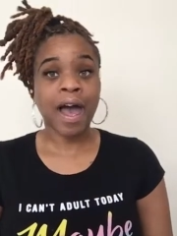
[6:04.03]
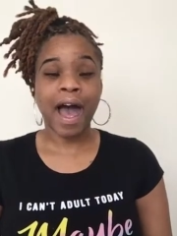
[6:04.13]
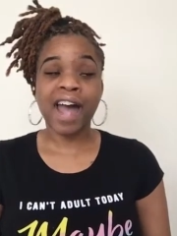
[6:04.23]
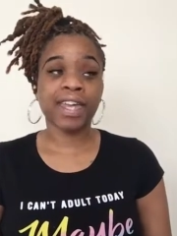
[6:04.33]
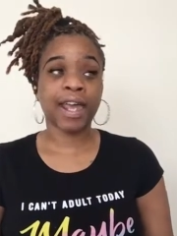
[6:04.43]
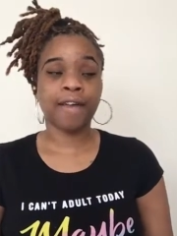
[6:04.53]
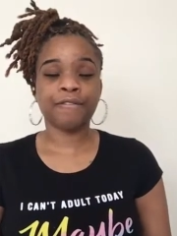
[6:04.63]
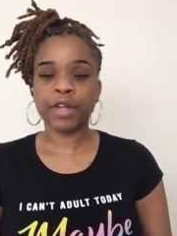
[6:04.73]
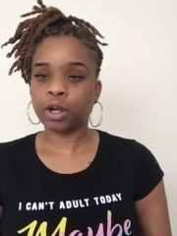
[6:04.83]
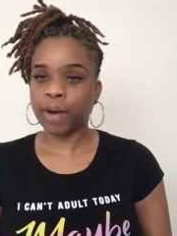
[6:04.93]
I can't
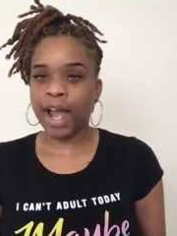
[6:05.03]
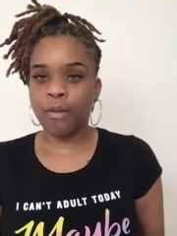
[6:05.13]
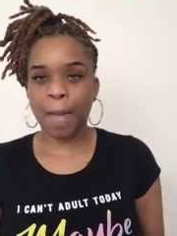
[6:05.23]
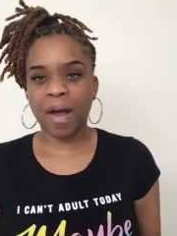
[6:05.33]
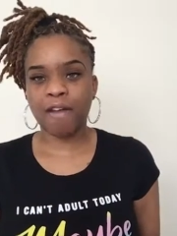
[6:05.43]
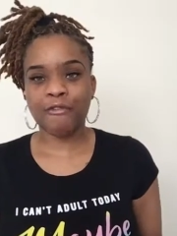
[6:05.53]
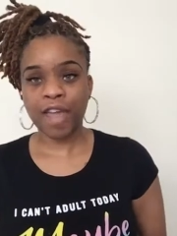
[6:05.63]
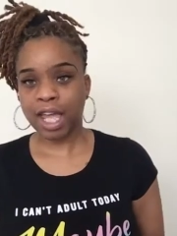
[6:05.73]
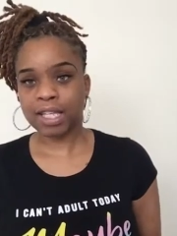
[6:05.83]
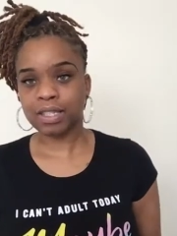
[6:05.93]
figure out why my
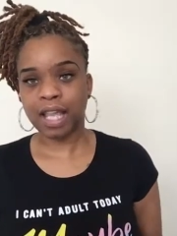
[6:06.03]
face,